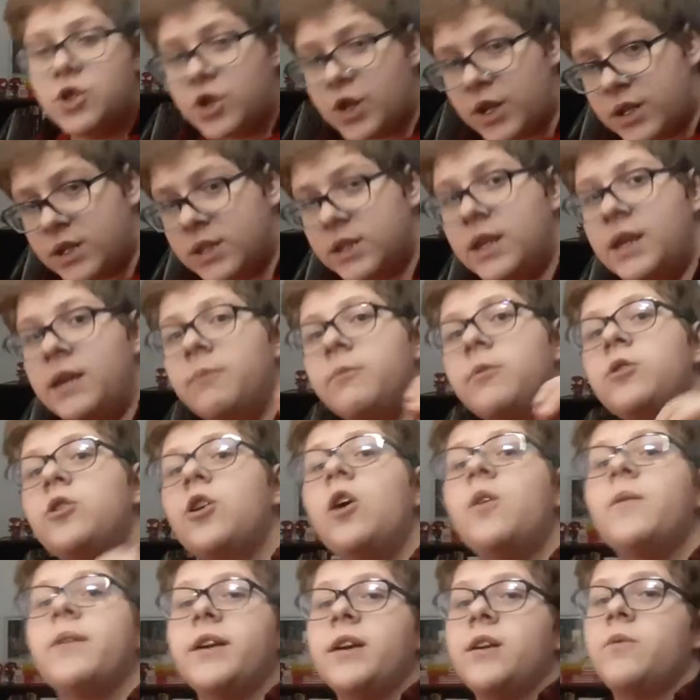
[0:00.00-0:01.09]
just keep
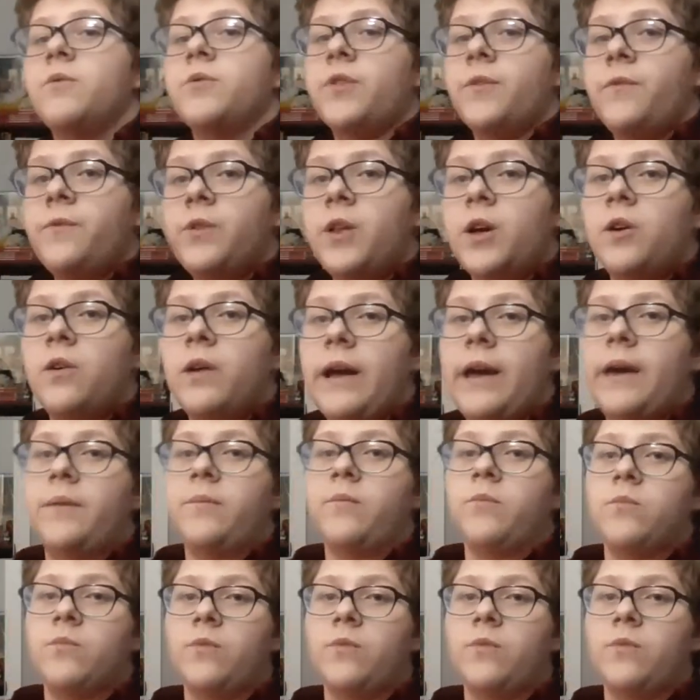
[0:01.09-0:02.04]
going with the flow and